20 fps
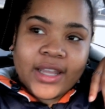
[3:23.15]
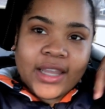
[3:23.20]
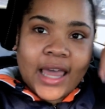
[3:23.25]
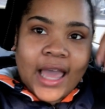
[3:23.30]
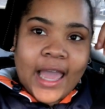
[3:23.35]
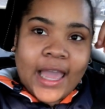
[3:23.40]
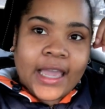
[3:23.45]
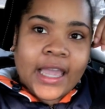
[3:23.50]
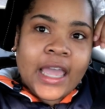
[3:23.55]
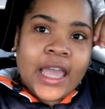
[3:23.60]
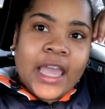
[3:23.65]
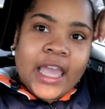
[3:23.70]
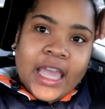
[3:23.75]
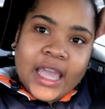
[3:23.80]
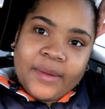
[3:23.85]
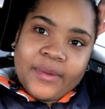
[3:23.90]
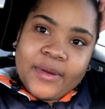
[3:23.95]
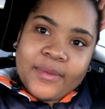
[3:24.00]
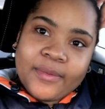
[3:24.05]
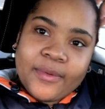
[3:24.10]
Like,
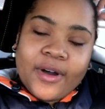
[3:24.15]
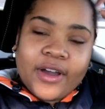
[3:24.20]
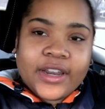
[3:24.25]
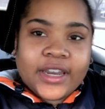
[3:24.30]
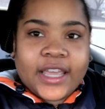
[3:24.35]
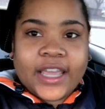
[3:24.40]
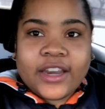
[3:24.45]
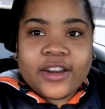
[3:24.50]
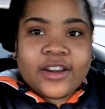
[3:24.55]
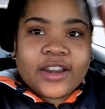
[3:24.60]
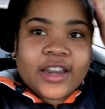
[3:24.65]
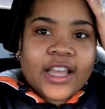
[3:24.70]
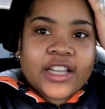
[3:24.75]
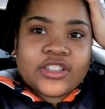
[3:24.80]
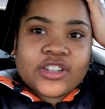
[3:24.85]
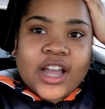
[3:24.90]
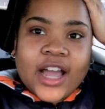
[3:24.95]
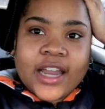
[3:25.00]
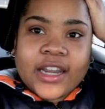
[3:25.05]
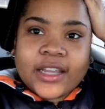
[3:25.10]
and people on the internet
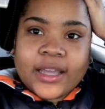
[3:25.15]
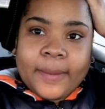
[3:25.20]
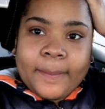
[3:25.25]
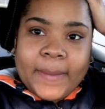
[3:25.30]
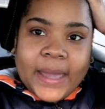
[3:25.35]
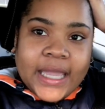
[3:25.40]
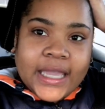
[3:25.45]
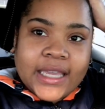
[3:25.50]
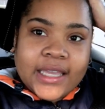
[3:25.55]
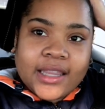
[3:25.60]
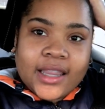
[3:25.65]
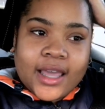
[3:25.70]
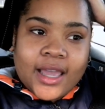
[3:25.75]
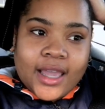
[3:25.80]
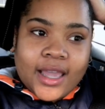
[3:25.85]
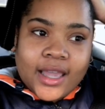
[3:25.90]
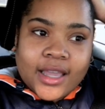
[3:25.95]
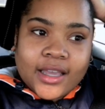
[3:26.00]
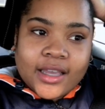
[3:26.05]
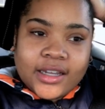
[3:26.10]
try to make it
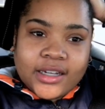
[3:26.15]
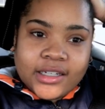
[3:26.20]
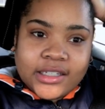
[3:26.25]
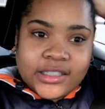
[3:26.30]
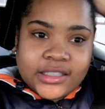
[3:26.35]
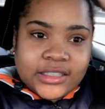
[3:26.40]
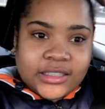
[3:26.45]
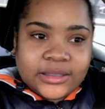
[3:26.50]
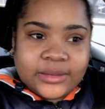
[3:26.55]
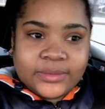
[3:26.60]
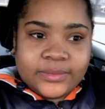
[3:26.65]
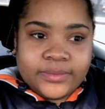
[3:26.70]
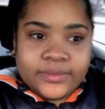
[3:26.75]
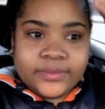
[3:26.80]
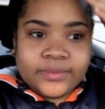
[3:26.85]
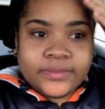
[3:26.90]
like, um,